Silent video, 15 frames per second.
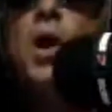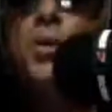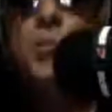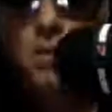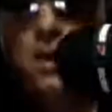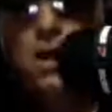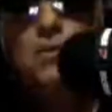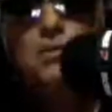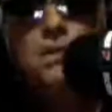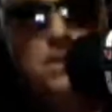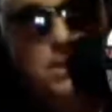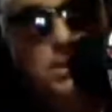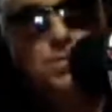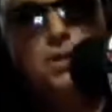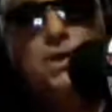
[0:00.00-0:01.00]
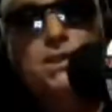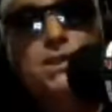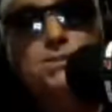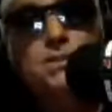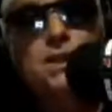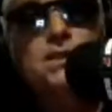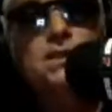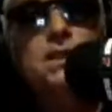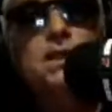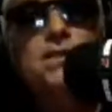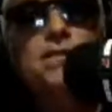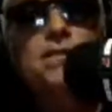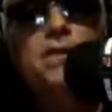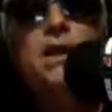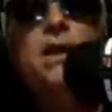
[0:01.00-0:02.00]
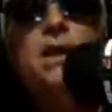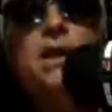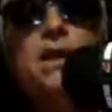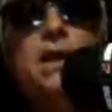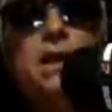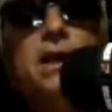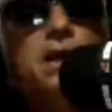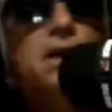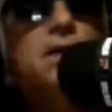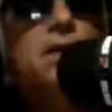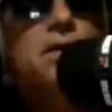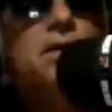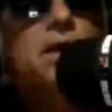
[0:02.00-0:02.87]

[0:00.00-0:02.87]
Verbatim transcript: but I was expressing myself in a, in a